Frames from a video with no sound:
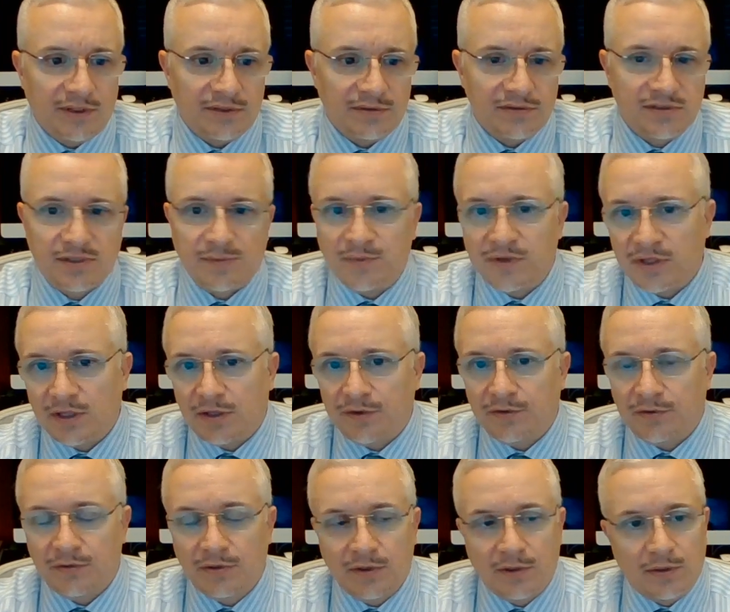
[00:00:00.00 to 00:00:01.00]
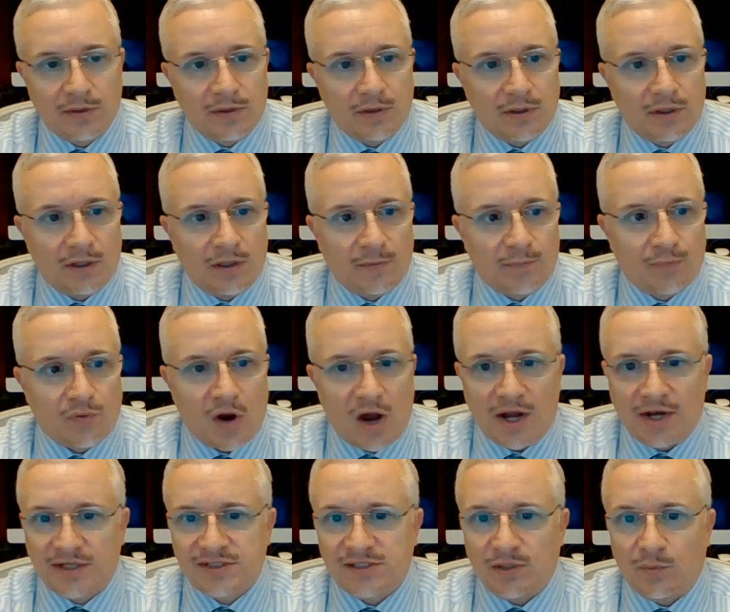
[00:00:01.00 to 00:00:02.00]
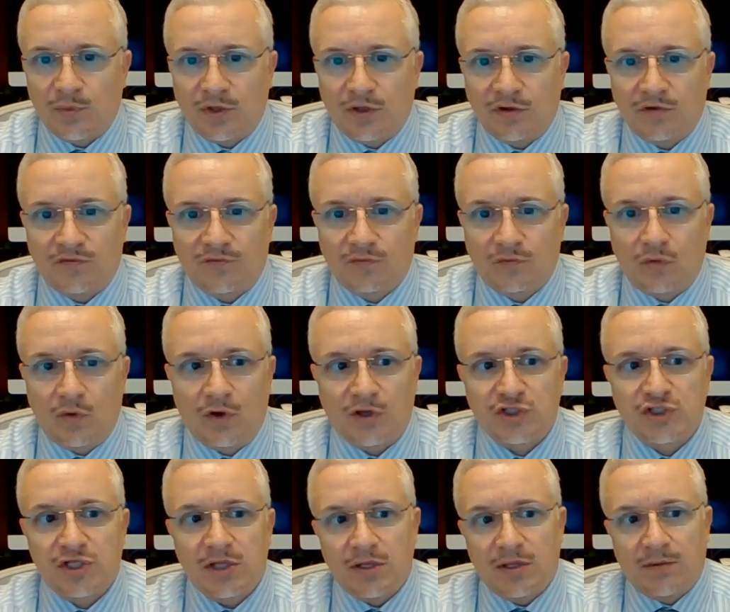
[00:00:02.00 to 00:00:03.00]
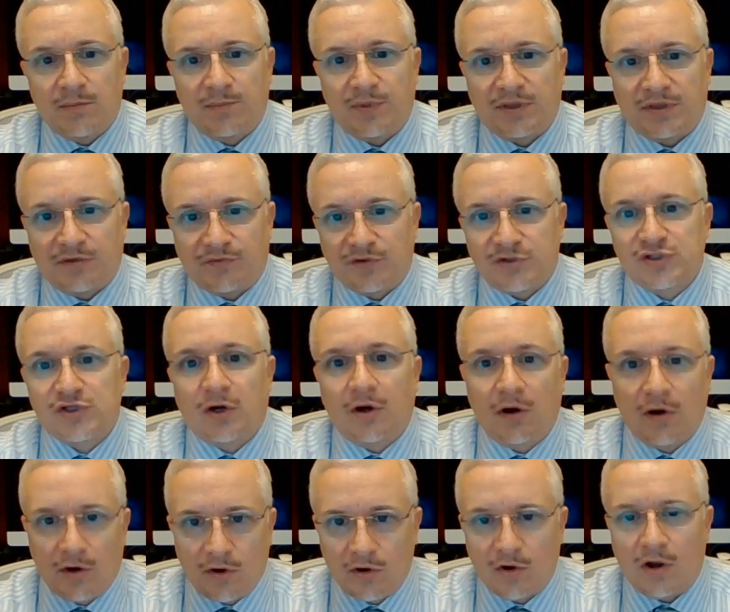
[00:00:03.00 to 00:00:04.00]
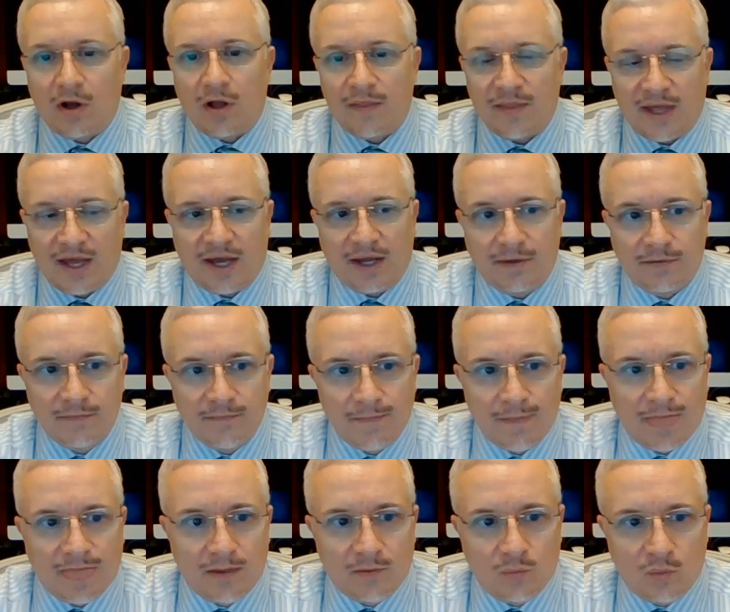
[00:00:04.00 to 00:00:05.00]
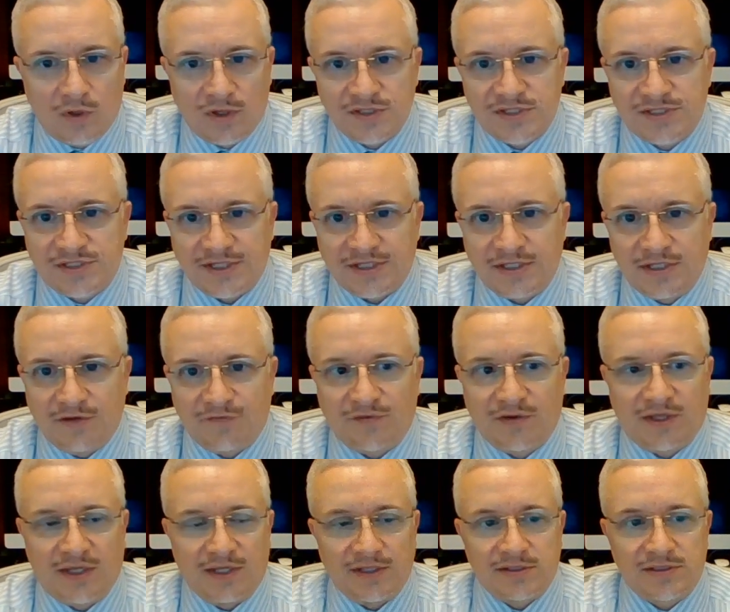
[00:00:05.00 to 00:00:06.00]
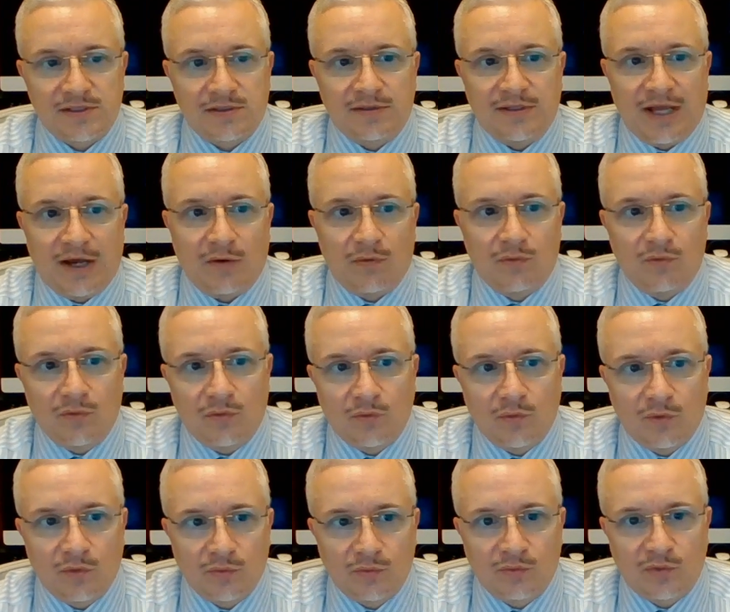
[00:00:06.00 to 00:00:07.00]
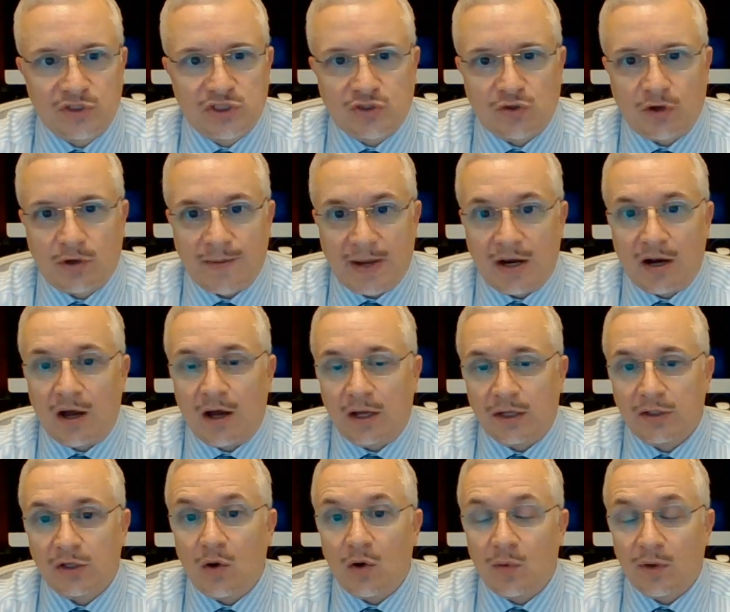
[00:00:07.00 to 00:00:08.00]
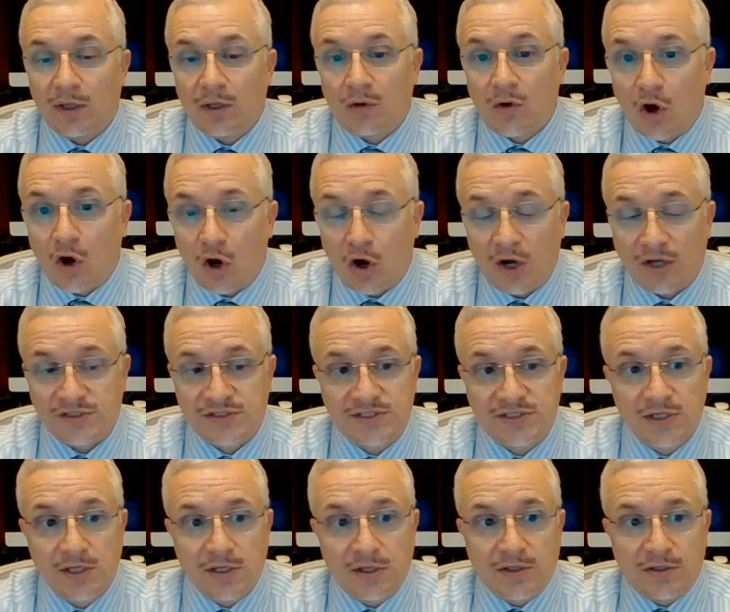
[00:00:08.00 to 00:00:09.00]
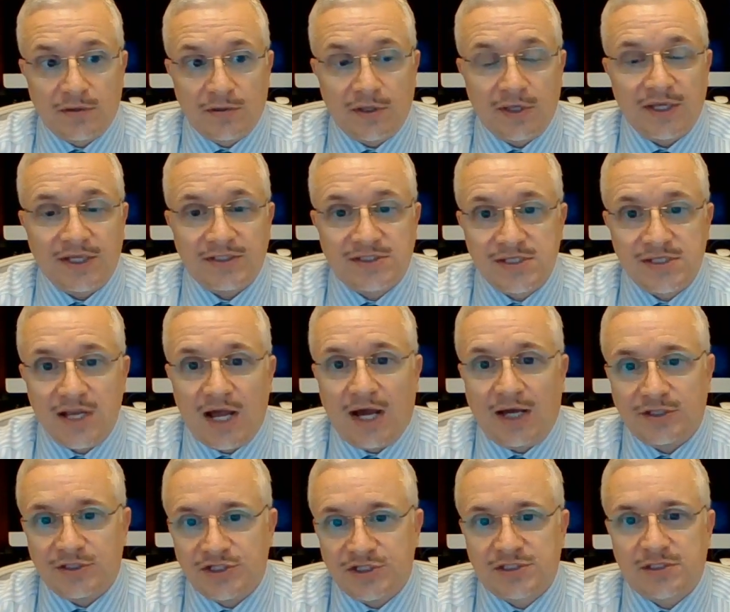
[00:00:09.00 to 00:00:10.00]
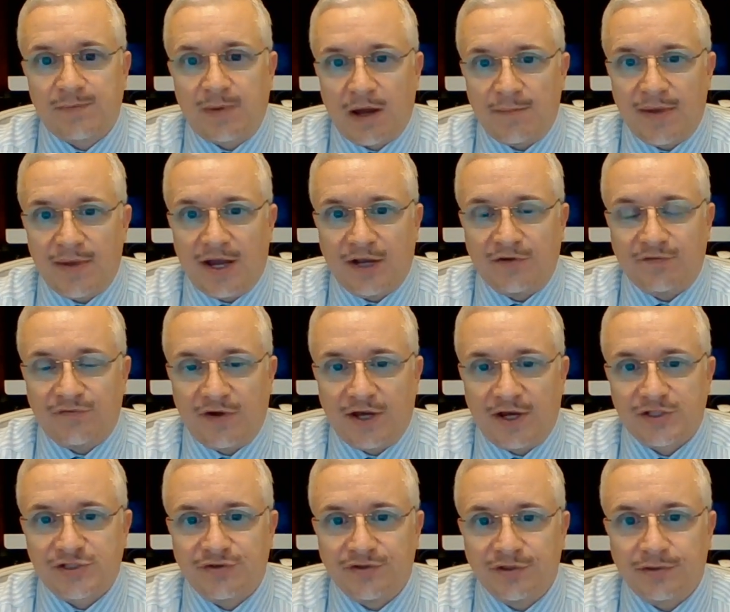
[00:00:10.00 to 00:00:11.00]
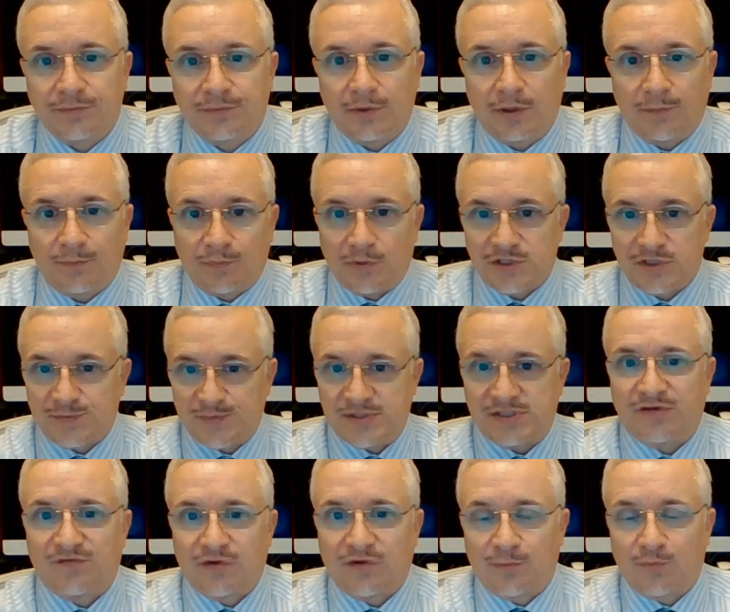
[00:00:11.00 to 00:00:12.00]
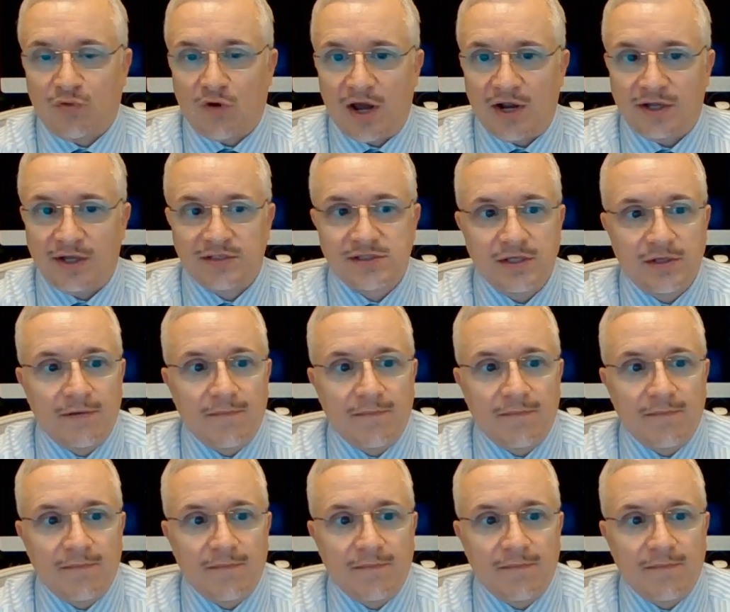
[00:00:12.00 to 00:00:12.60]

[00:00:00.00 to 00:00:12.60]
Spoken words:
some of the other products that we could have launched, but the return on that was significant. Now, let's talk about ongoing costs. It's not just about manufacturing a specific product.